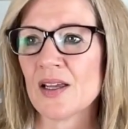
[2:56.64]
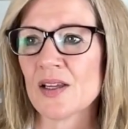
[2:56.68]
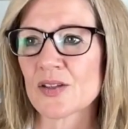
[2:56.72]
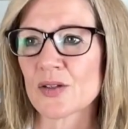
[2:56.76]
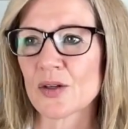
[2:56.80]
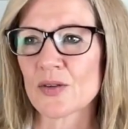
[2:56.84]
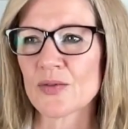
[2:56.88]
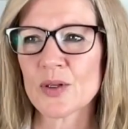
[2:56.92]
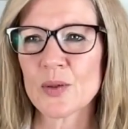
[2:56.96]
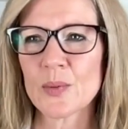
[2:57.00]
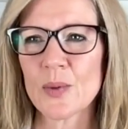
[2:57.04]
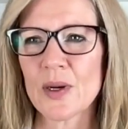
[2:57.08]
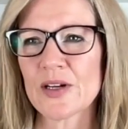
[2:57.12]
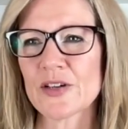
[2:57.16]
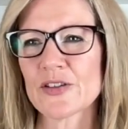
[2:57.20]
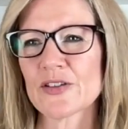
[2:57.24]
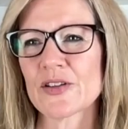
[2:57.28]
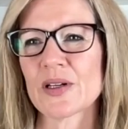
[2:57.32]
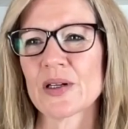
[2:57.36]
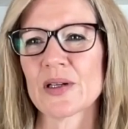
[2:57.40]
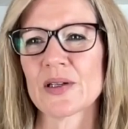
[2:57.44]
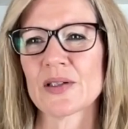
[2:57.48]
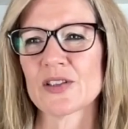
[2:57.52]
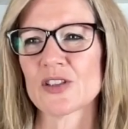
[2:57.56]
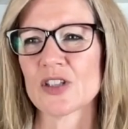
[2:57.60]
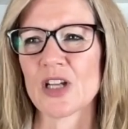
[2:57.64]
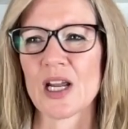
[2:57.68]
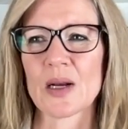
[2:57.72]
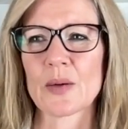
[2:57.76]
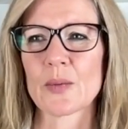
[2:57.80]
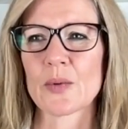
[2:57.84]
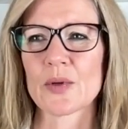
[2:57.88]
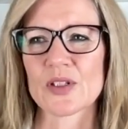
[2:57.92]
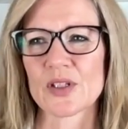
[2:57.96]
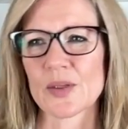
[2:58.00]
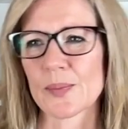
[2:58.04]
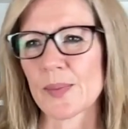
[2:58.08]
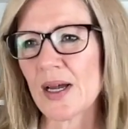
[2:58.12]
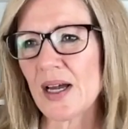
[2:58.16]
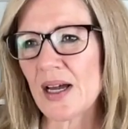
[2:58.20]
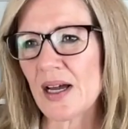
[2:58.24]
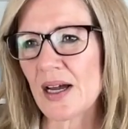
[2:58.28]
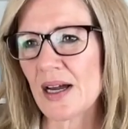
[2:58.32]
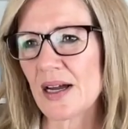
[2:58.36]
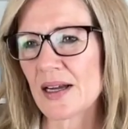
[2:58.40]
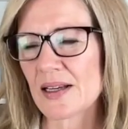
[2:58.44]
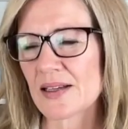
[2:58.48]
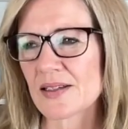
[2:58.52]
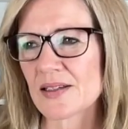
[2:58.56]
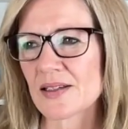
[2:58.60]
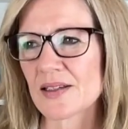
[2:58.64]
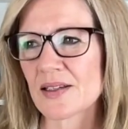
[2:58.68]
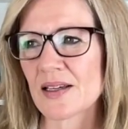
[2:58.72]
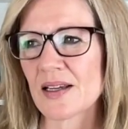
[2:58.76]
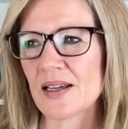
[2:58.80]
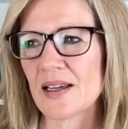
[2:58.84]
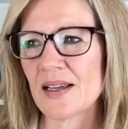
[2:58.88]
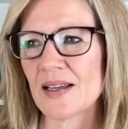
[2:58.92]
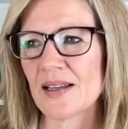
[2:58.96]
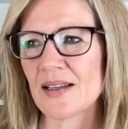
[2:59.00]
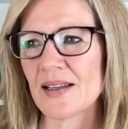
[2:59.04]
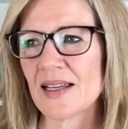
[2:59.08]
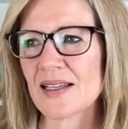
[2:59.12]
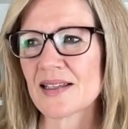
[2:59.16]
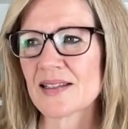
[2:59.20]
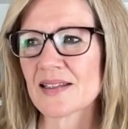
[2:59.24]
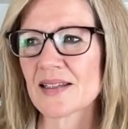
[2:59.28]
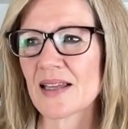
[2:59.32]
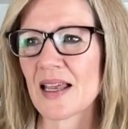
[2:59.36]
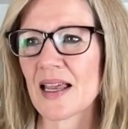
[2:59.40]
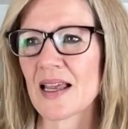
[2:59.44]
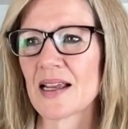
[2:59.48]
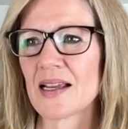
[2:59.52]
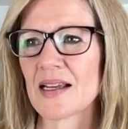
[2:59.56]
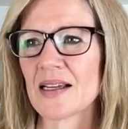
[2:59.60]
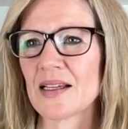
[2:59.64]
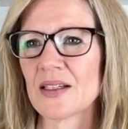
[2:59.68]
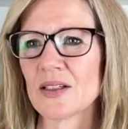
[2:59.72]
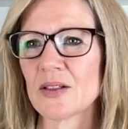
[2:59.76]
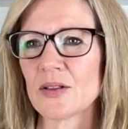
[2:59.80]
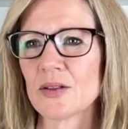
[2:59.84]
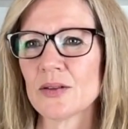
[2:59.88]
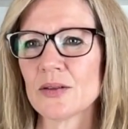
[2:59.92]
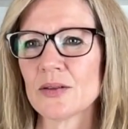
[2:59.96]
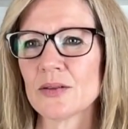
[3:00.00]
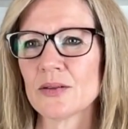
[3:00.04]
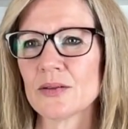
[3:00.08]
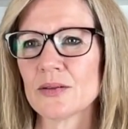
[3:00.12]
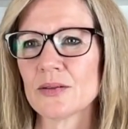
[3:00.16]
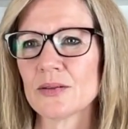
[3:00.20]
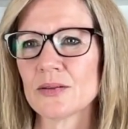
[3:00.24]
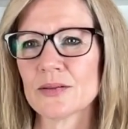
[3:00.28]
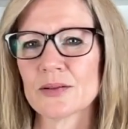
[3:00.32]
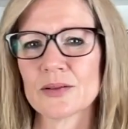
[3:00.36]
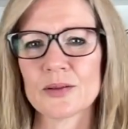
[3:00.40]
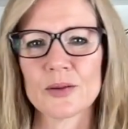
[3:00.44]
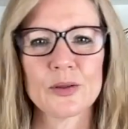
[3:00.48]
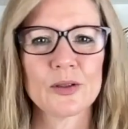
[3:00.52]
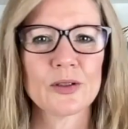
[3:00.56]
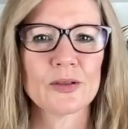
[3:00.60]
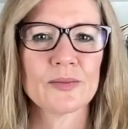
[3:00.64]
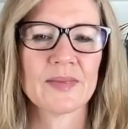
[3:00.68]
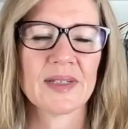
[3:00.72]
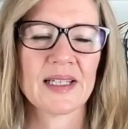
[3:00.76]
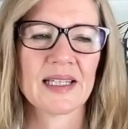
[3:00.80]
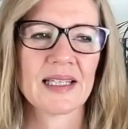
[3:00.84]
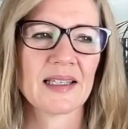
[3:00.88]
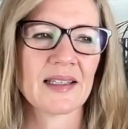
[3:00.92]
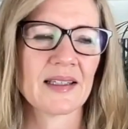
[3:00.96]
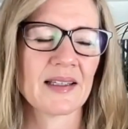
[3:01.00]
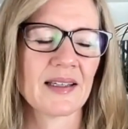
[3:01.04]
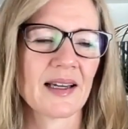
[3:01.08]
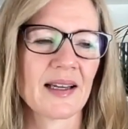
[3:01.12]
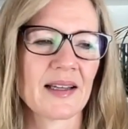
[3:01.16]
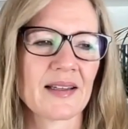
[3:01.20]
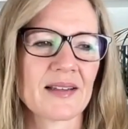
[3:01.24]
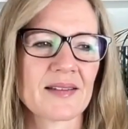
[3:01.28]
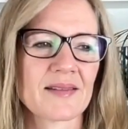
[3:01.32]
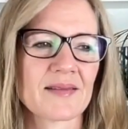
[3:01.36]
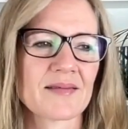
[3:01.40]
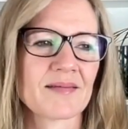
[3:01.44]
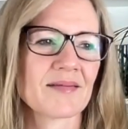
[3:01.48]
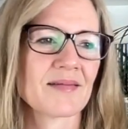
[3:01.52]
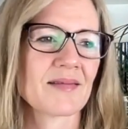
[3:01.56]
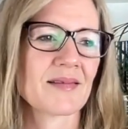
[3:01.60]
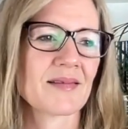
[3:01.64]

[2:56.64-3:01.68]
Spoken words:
So if you're wondering, Jen, what's a part? Let's say you call me at